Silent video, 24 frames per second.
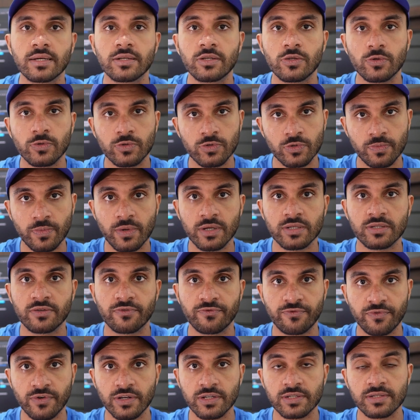that you should master
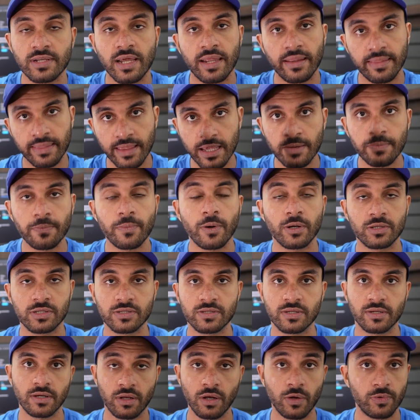first and then
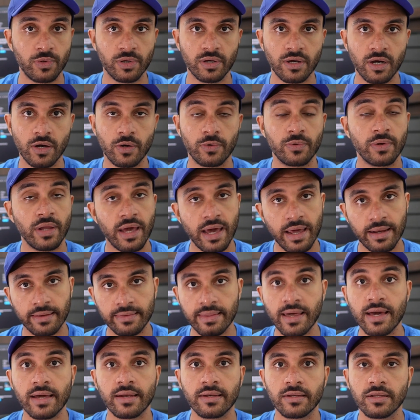purchase a cloud account and
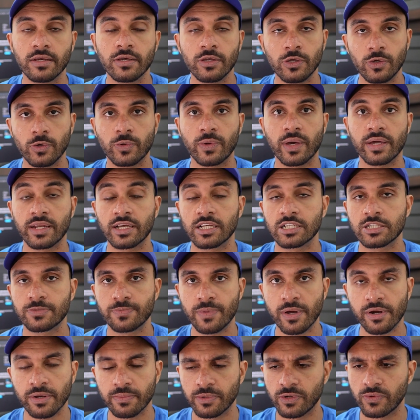then you can
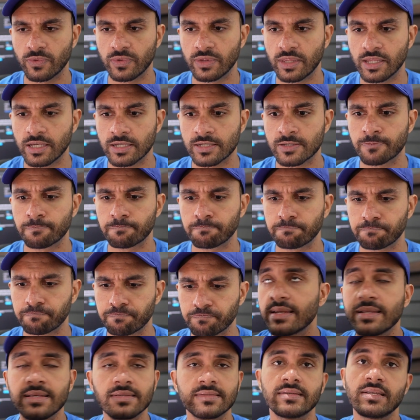experiment with this.
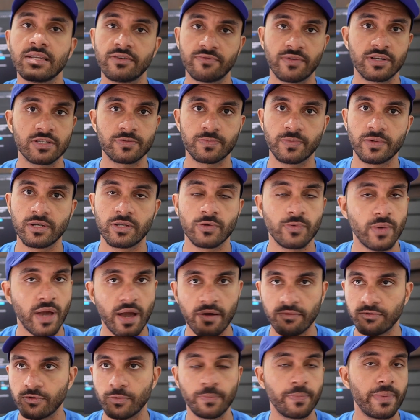It is an investment you
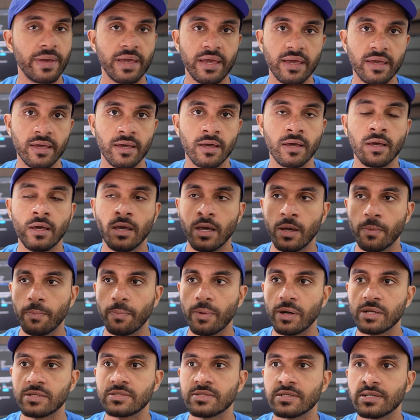have to pay,
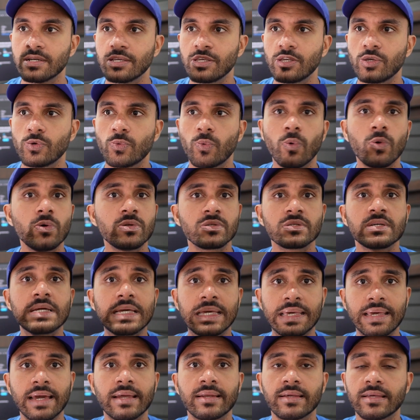but you
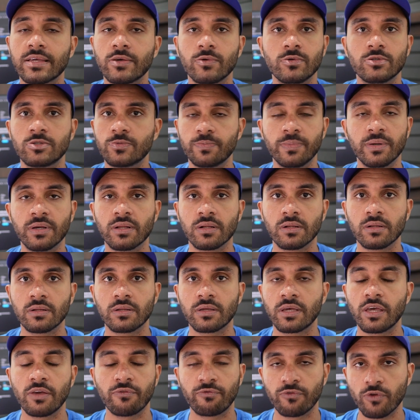won't get a huge
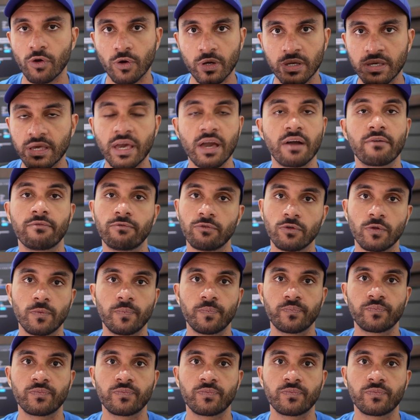bill if you're careful